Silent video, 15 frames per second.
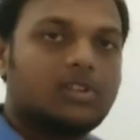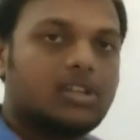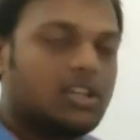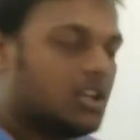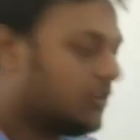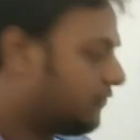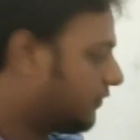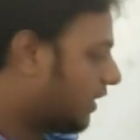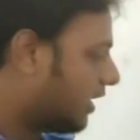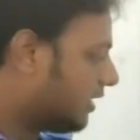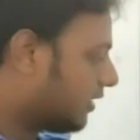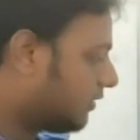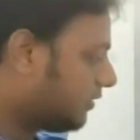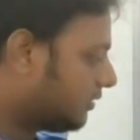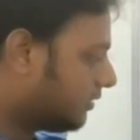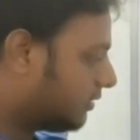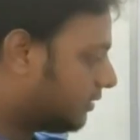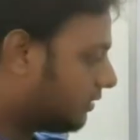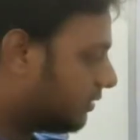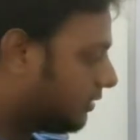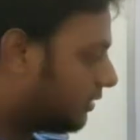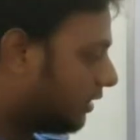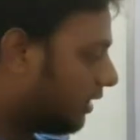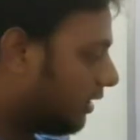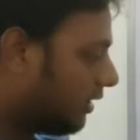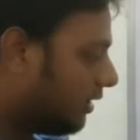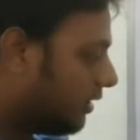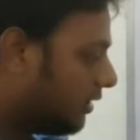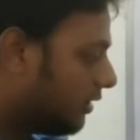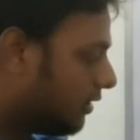You have find out the